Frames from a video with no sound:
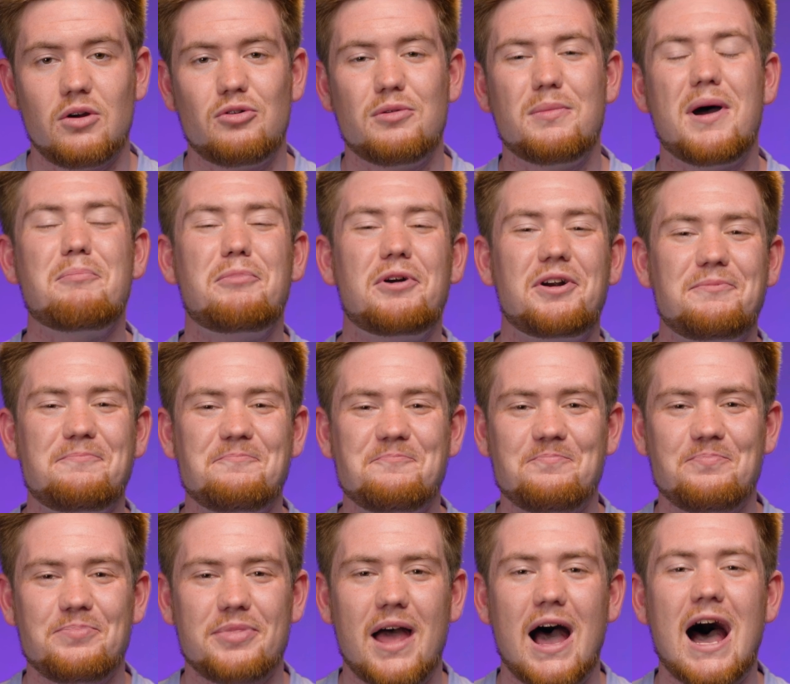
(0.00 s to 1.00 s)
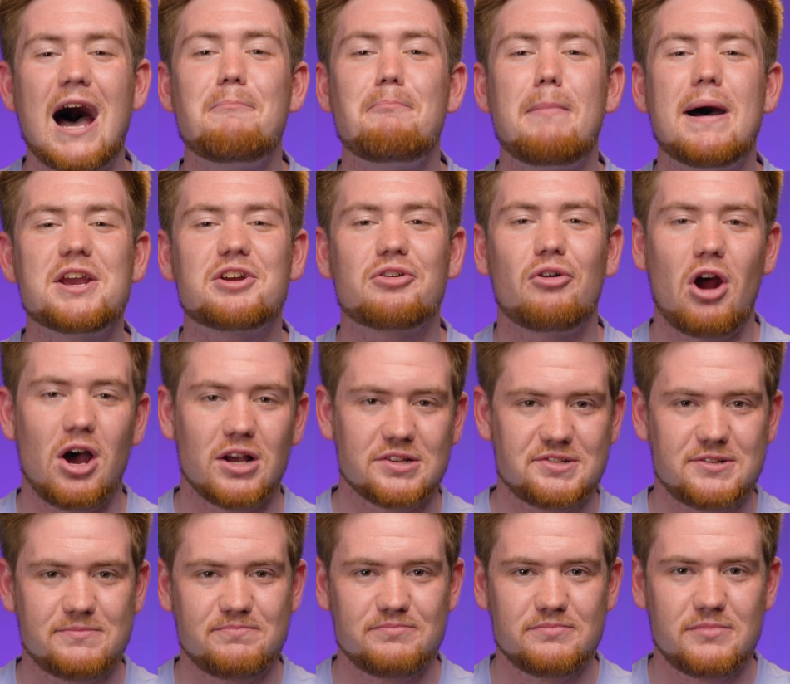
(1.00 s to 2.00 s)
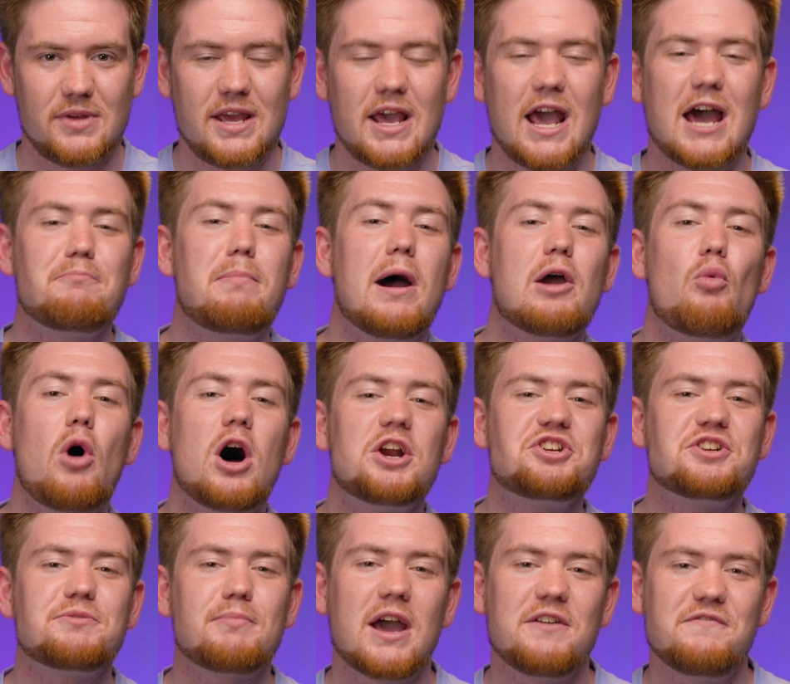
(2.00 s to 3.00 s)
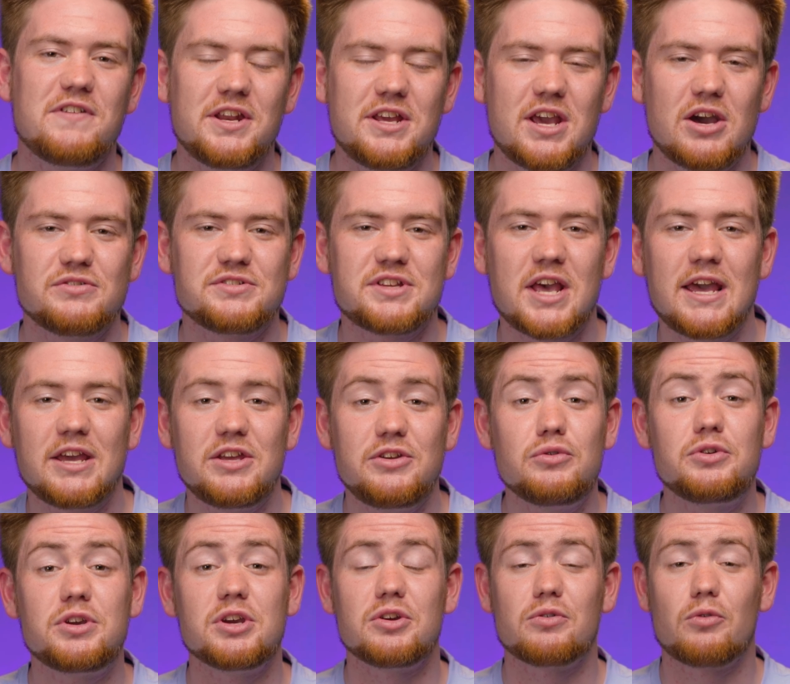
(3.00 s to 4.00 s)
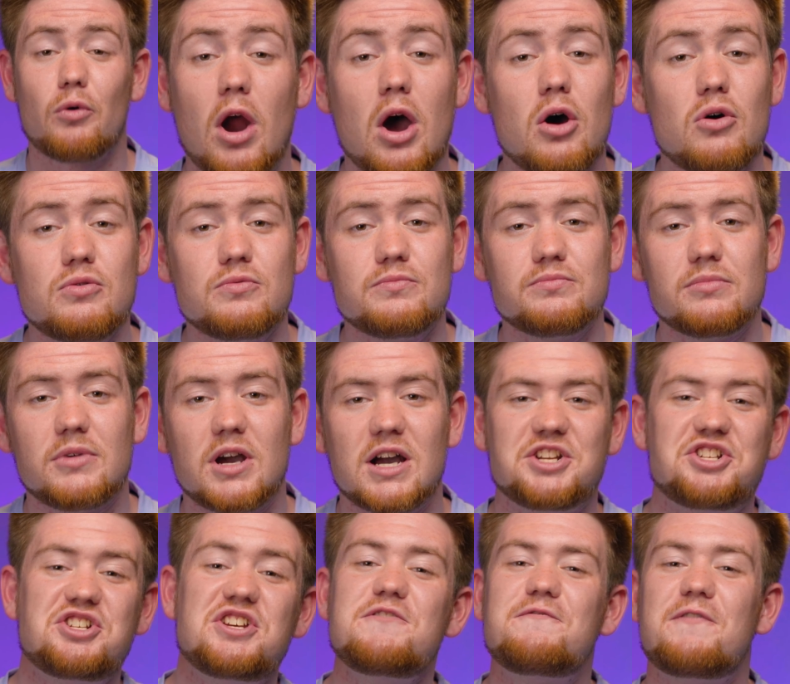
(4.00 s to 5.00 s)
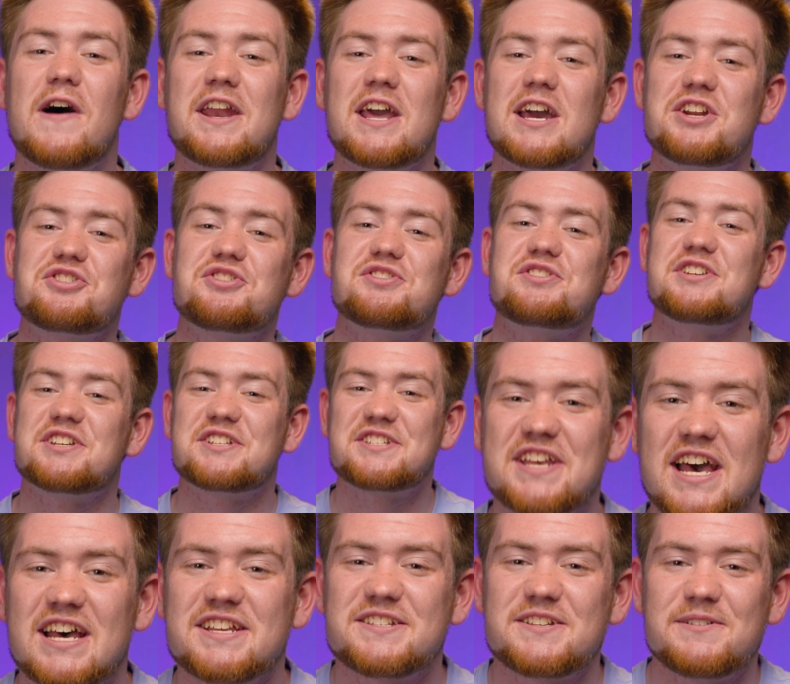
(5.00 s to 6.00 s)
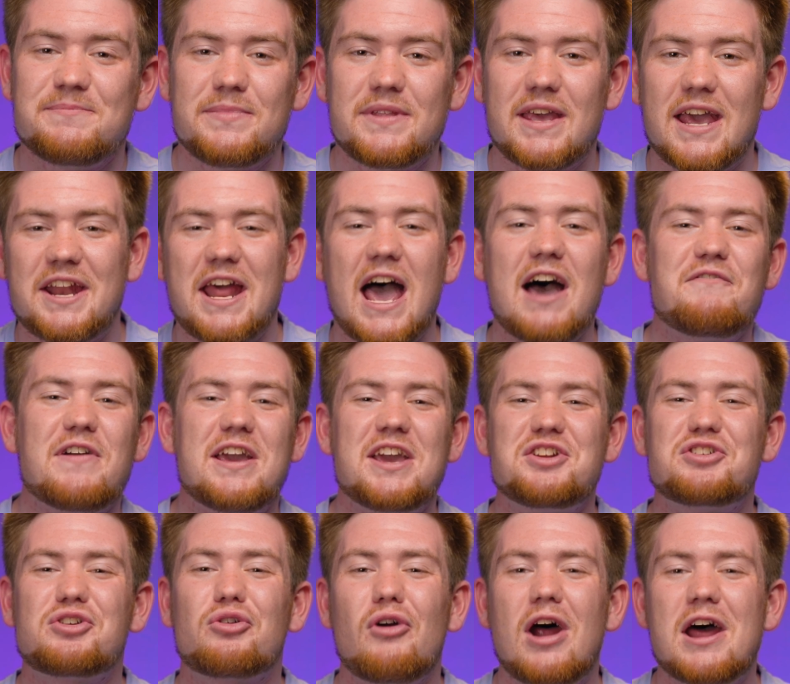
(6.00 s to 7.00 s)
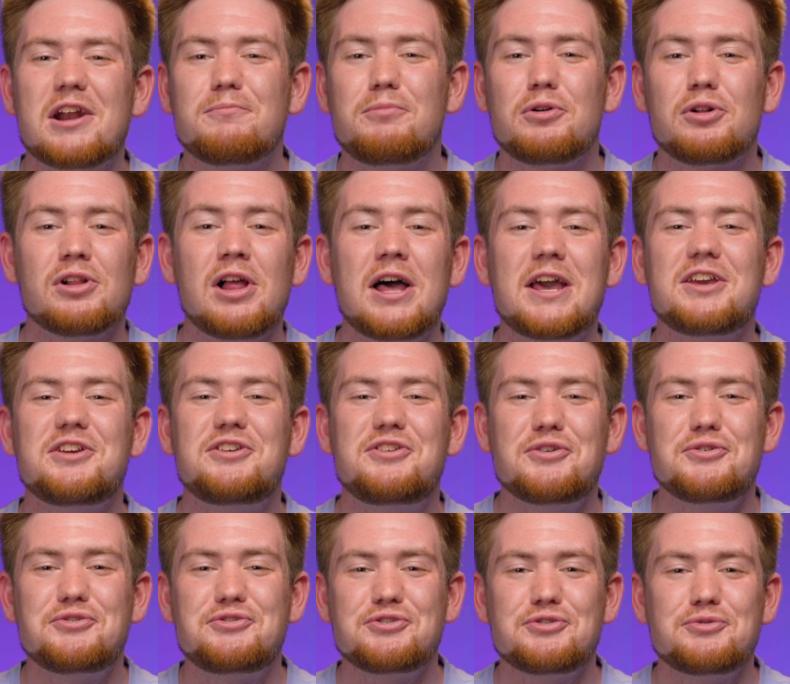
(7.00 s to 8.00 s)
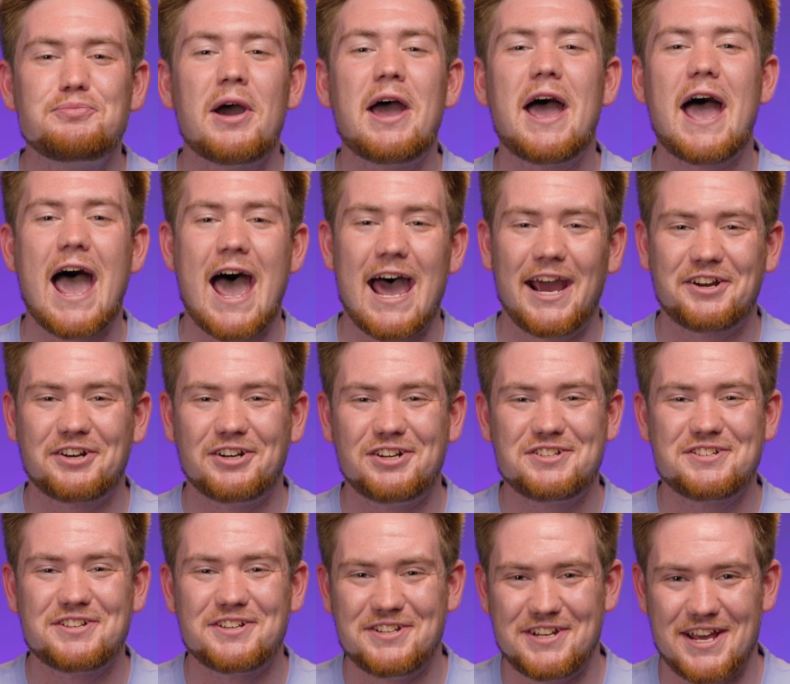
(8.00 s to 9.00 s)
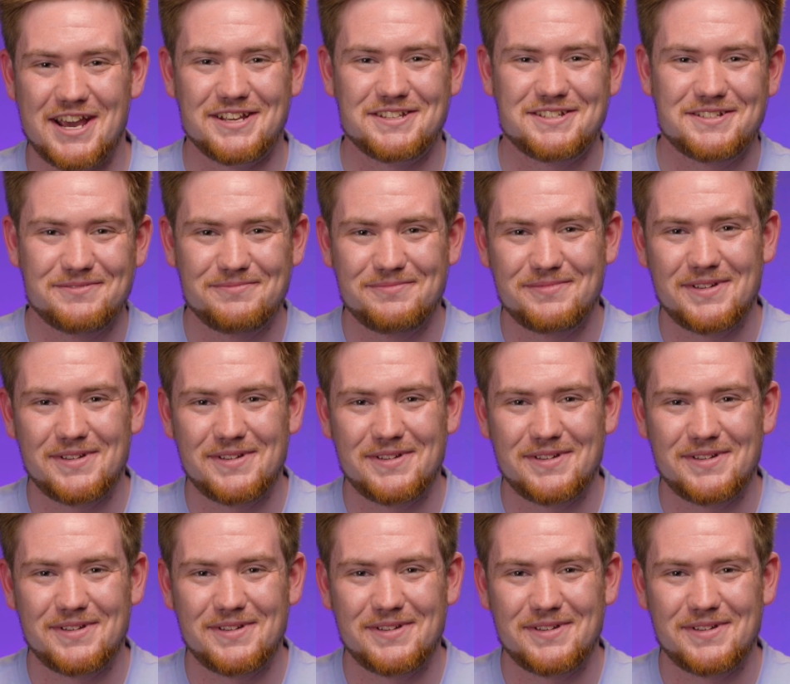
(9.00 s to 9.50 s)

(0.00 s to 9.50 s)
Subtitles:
Remember, I'm Mike Ross, and by watching my videos, you can grow, achieve financial success, and have incredible YouTube hackers days.